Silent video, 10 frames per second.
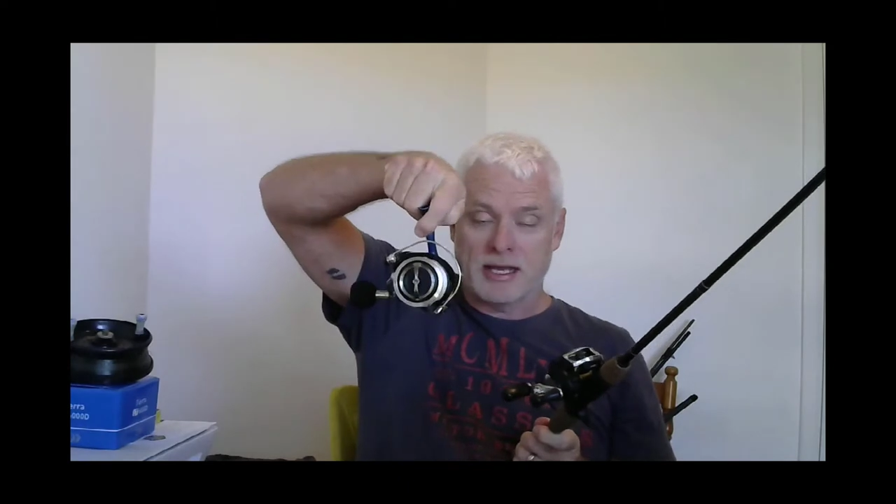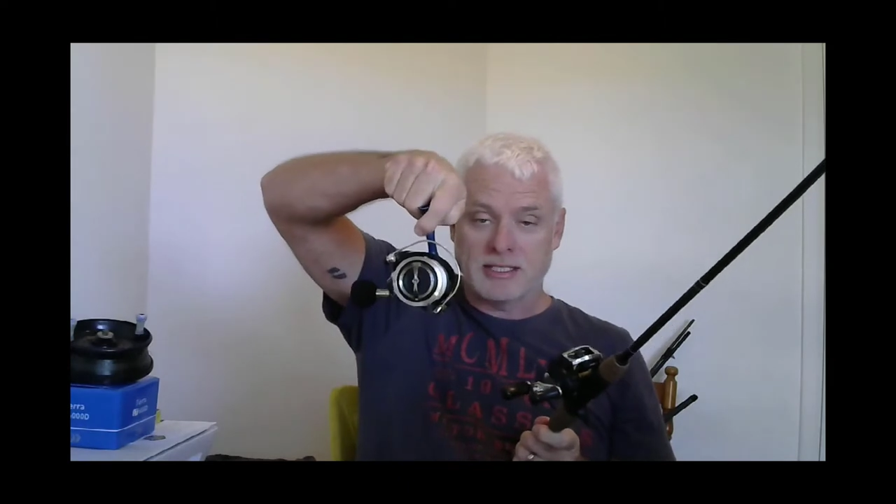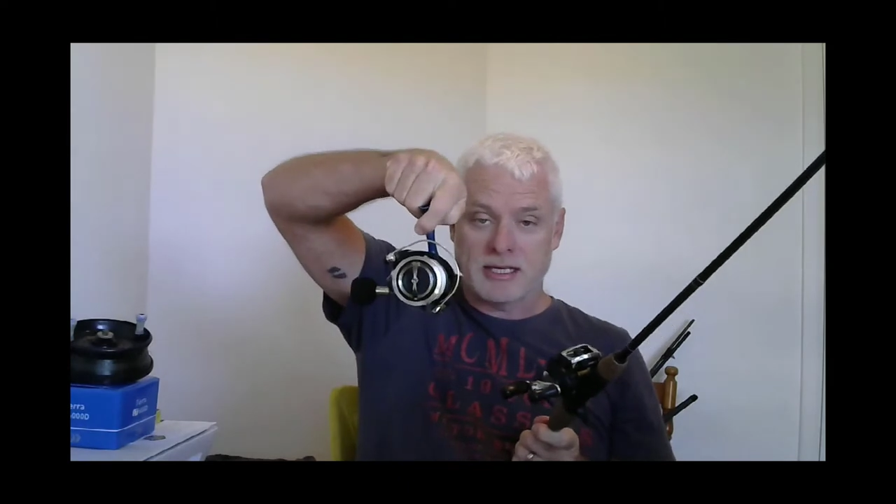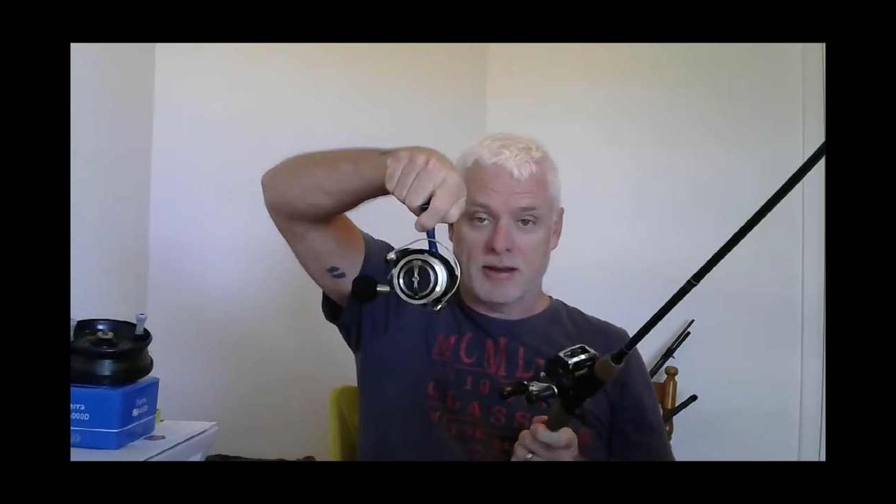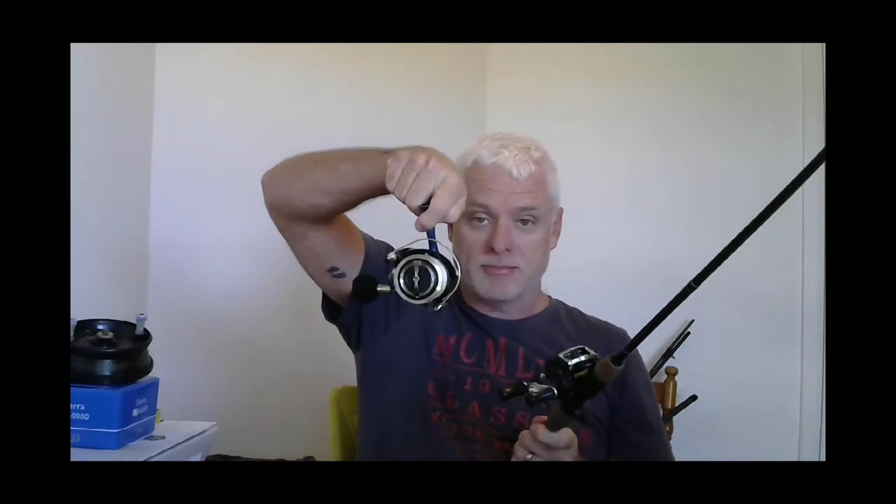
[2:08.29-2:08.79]
as
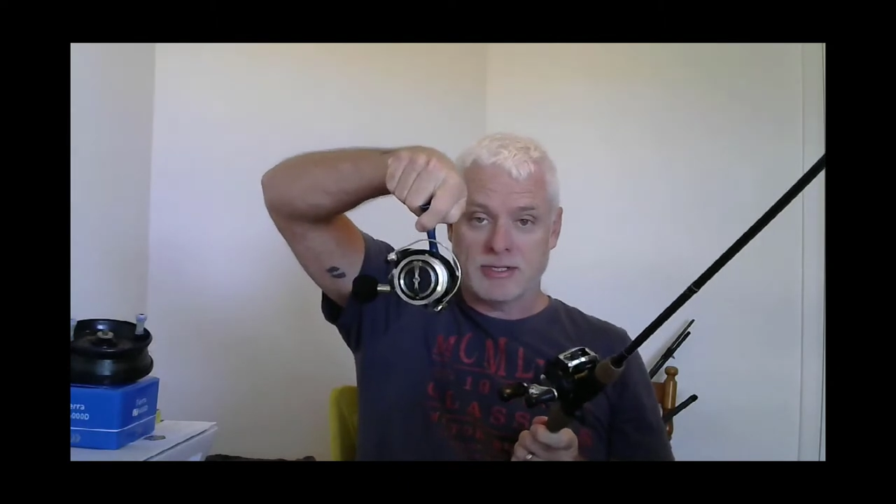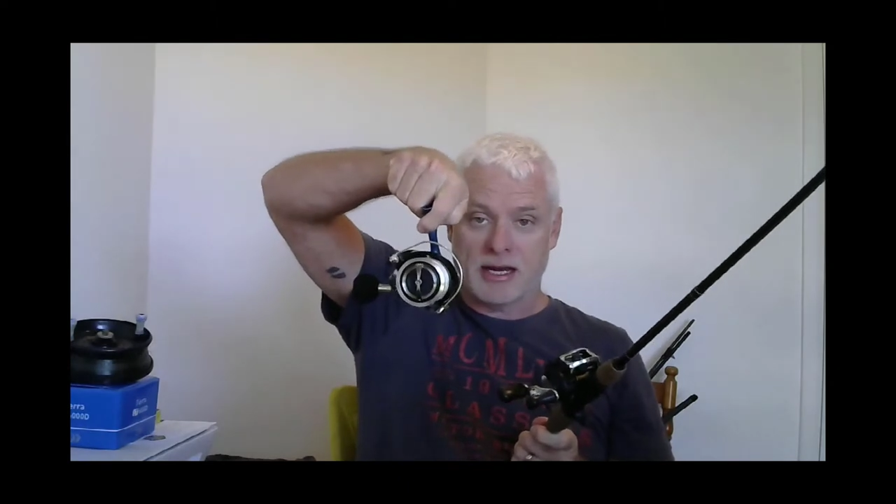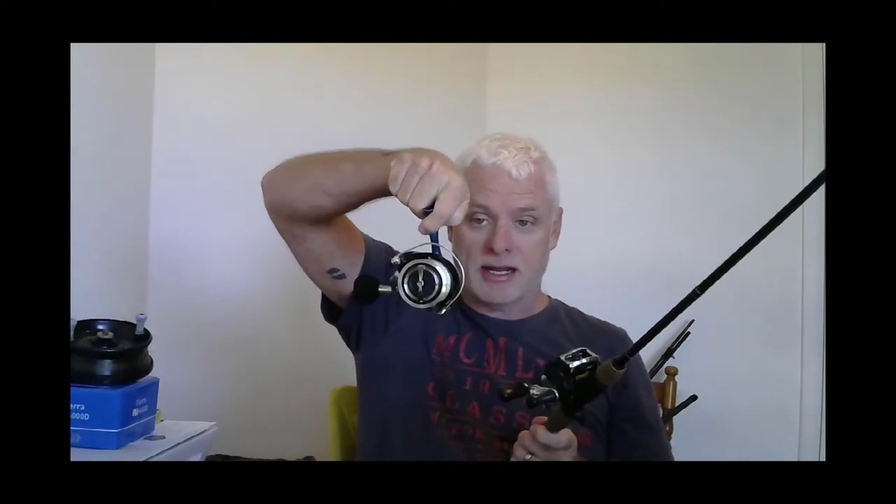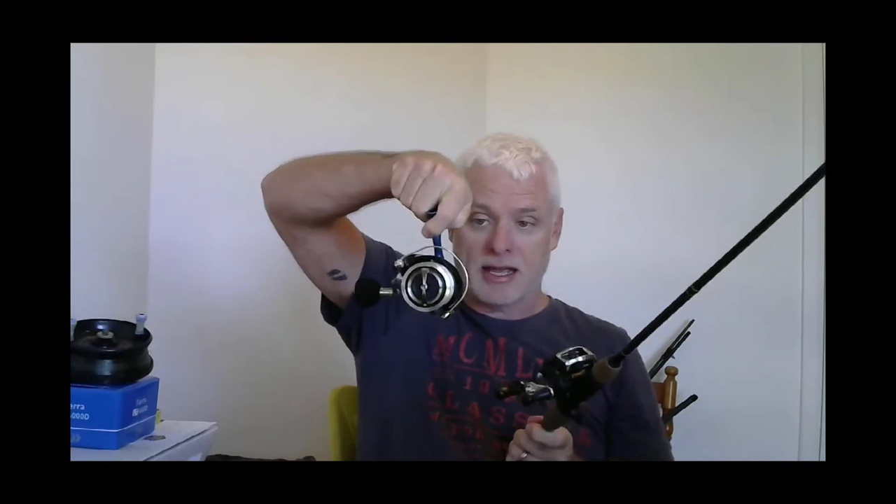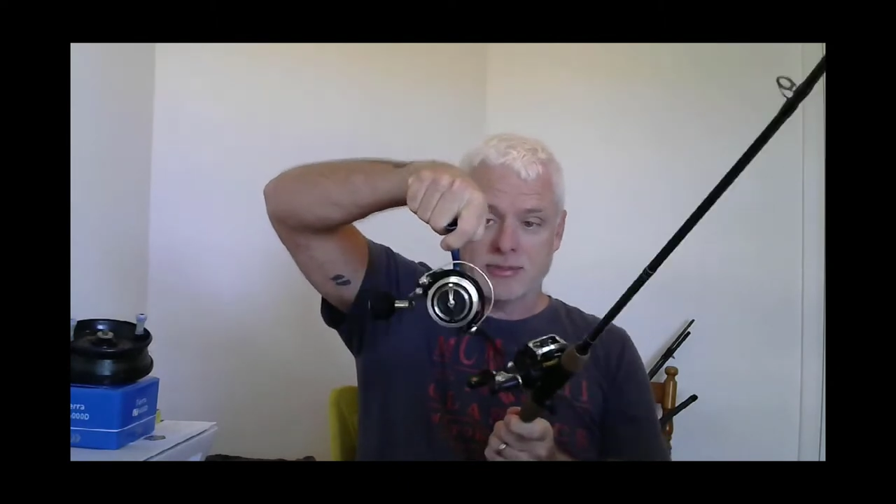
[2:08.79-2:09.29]
it comes
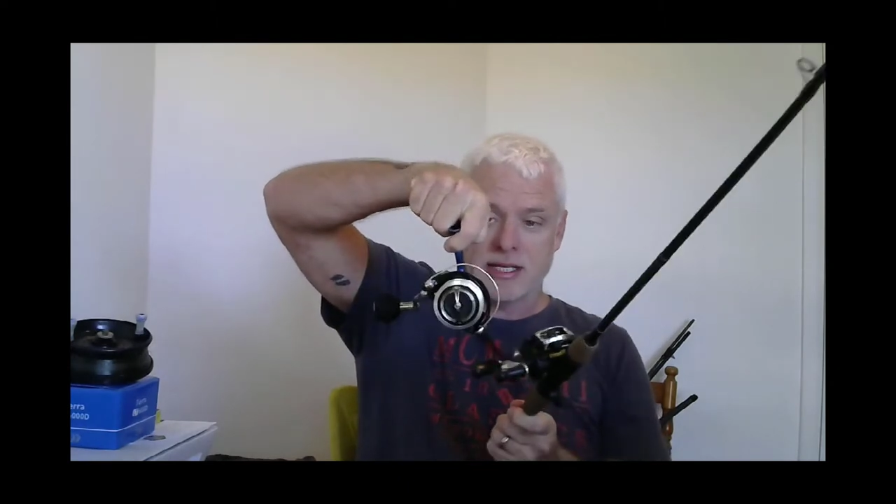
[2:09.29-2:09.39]
out